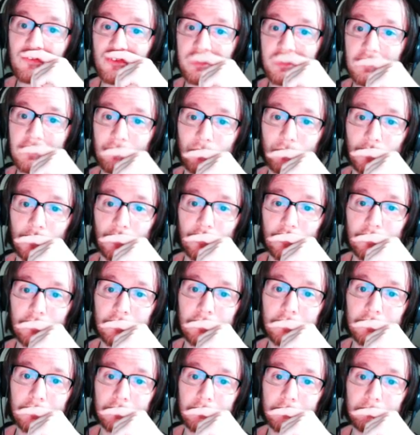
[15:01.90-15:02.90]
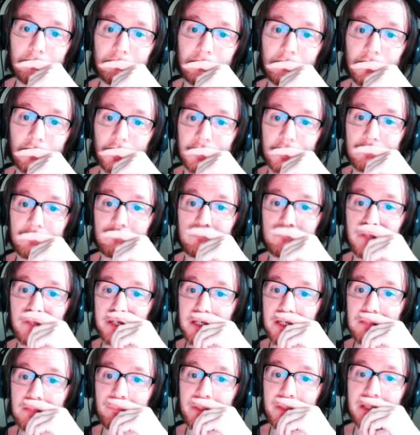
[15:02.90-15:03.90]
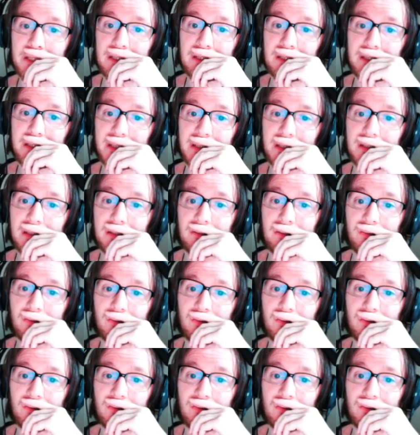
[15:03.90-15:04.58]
going to work. Like maybe